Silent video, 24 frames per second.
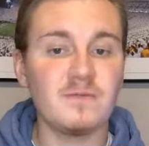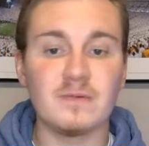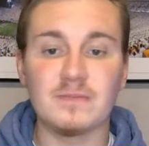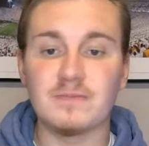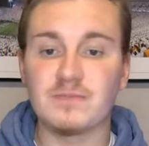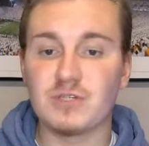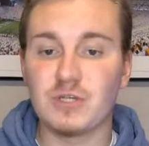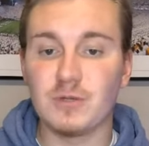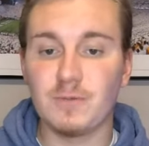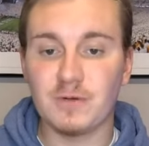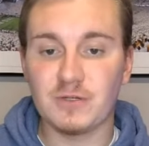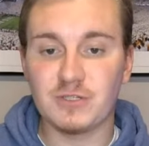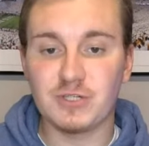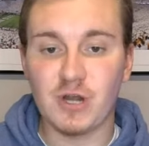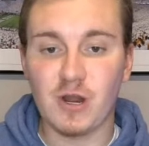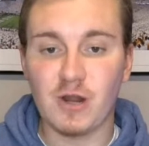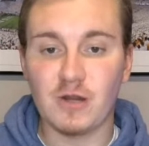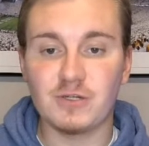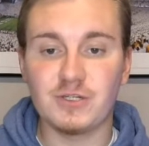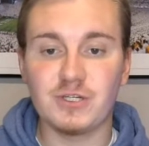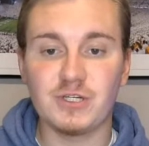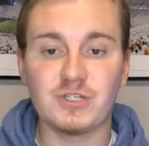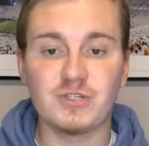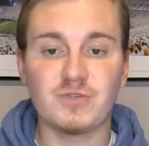From
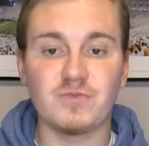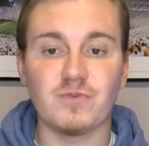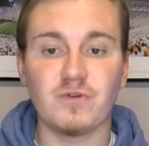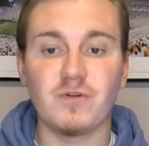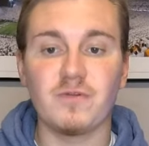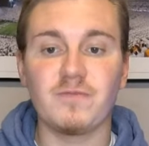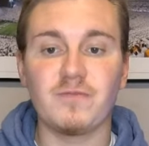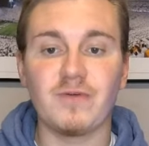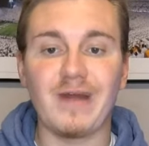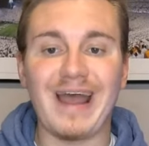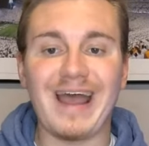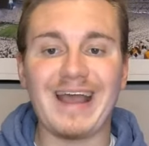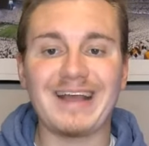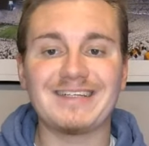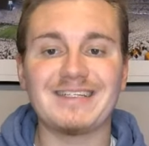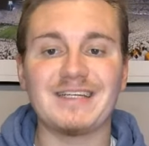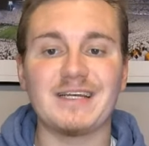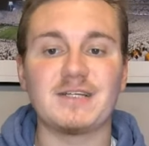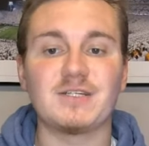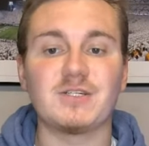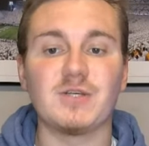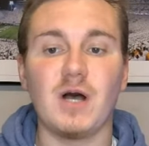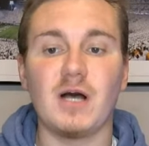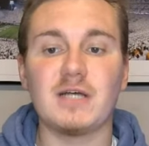superchargers, roof
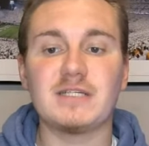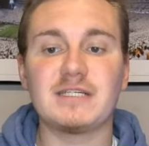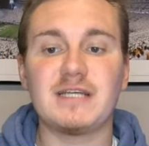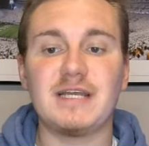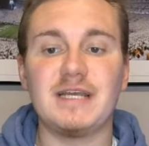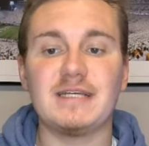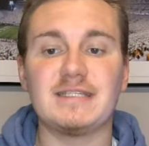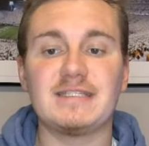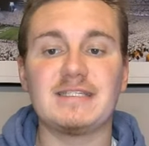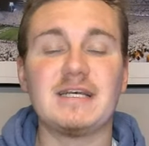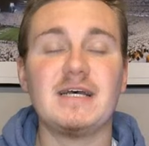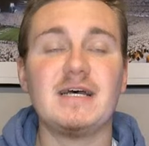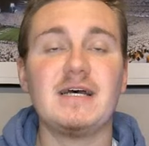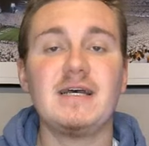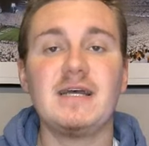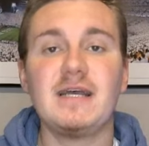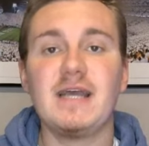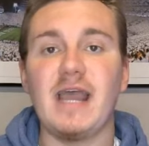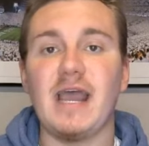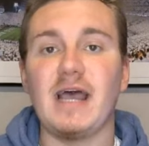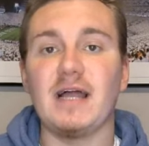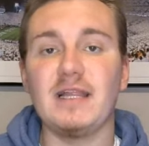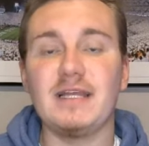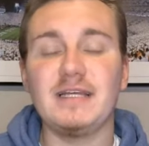racks, exhaust kits,
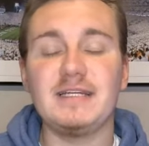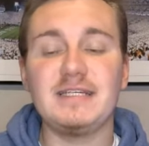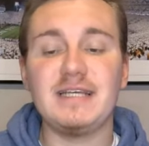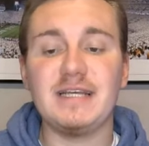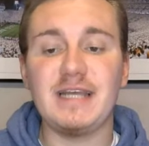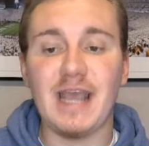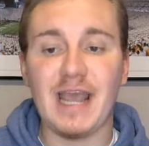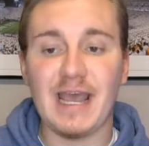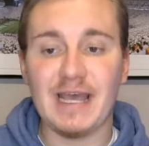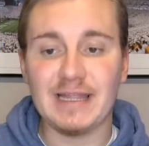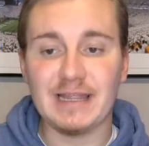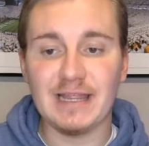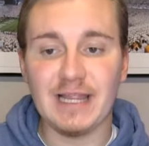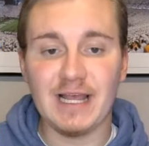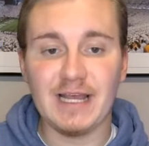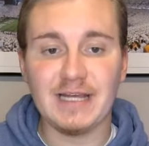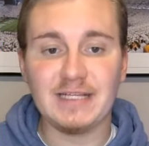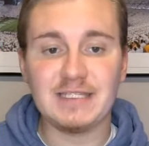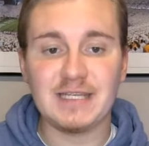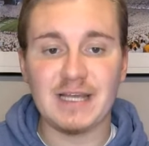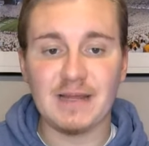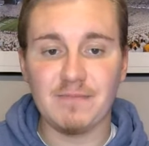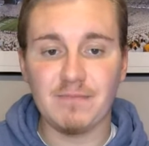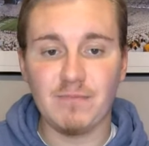LED
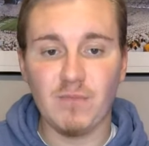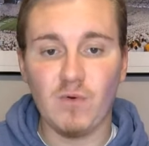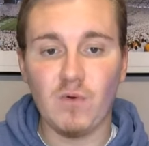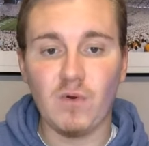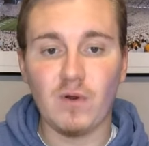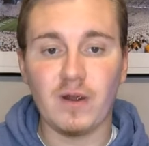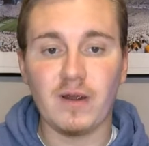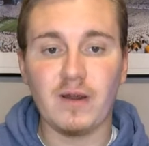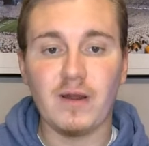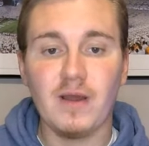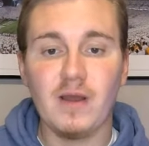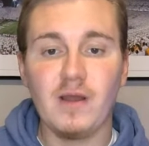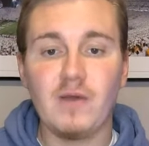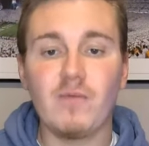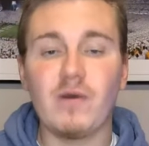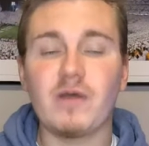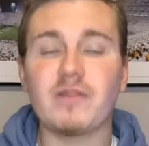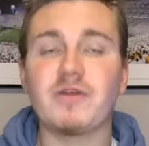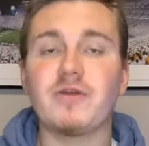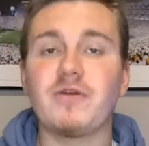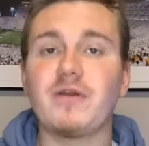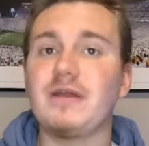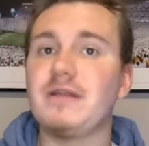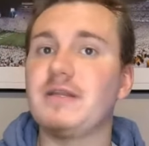headlights, and more,
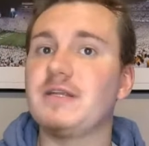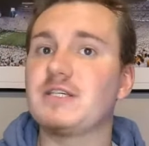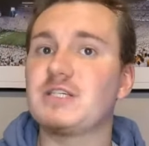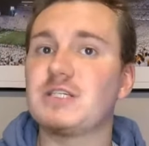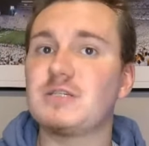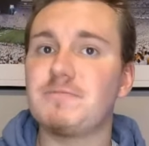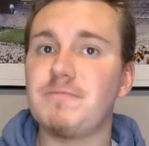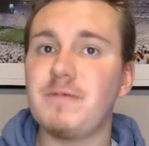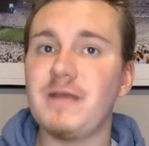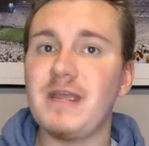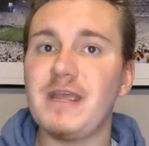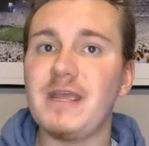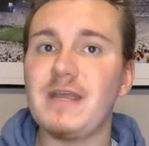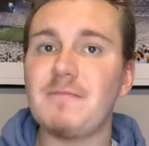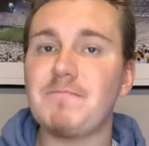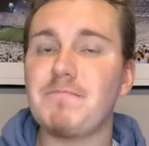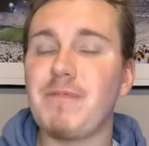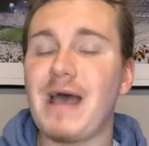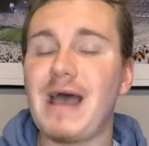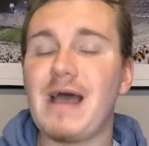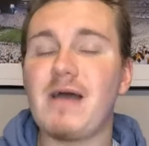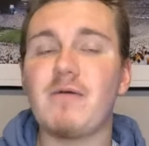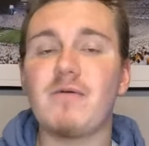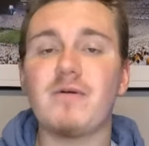whether you're into
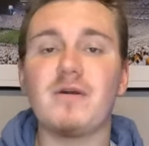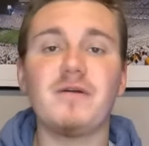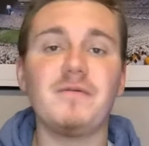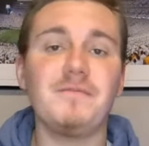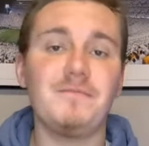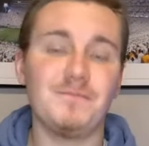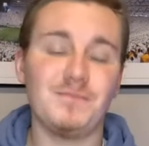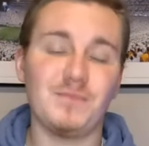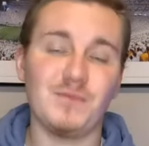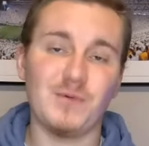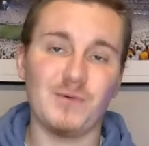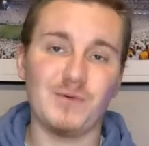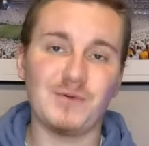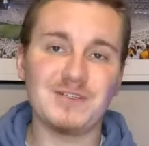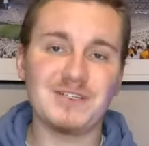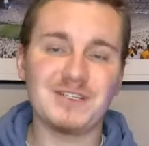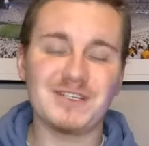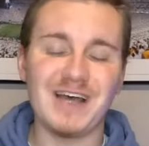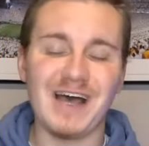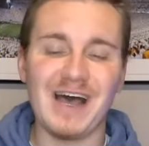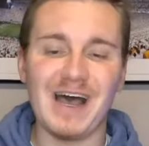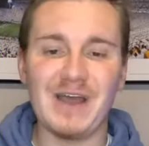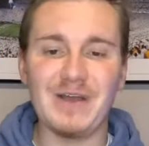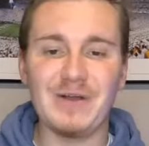speed, power, or
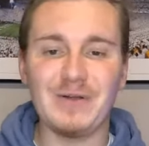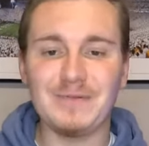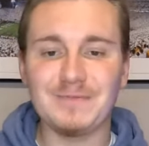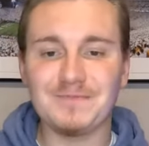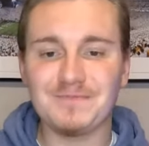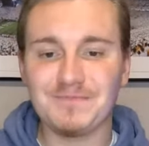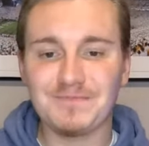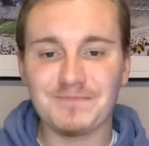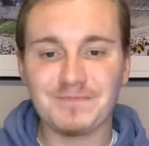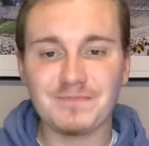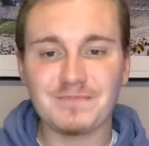style,